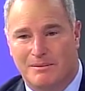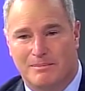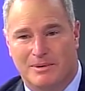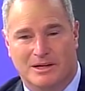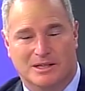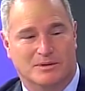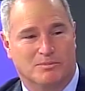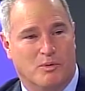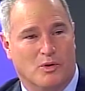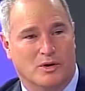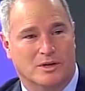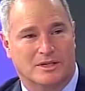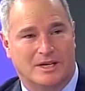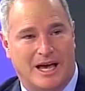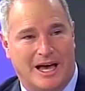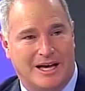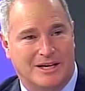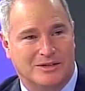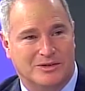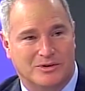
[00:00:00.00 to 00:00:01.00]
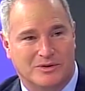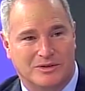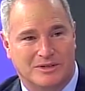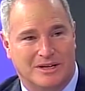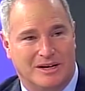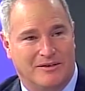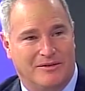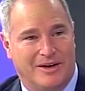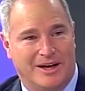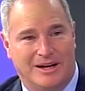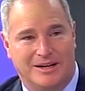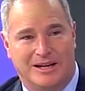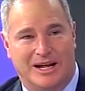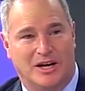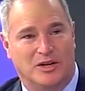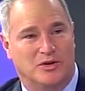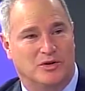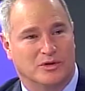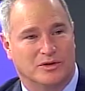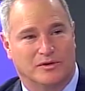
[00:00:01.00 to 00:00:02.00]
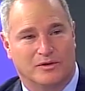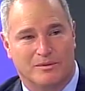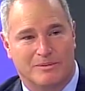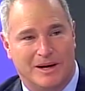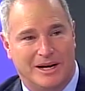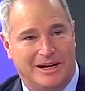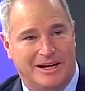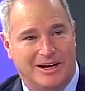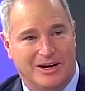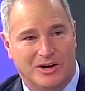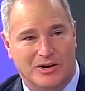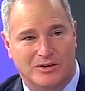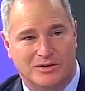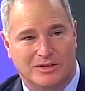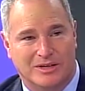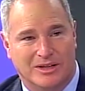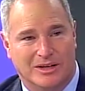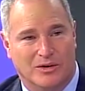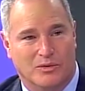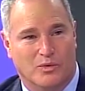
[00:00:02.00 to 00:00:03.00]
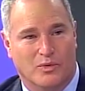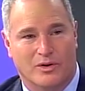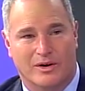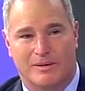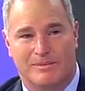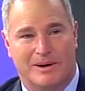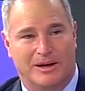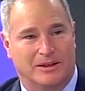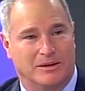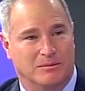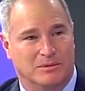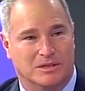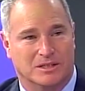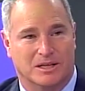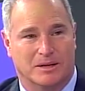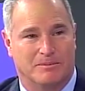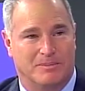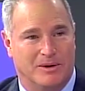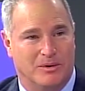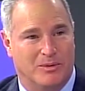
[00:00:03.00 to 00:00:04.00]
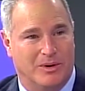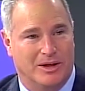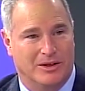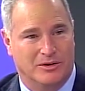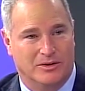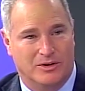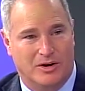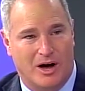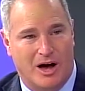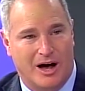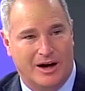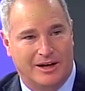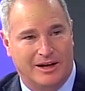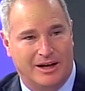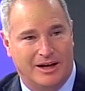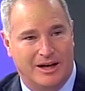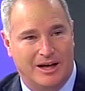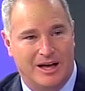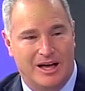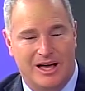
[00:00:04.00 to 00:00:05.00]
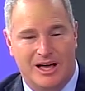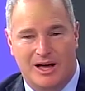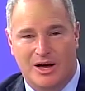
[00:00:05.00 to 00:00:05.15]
been sportscasters that have had dentures for many years and they're worried about them slipping while they're talking.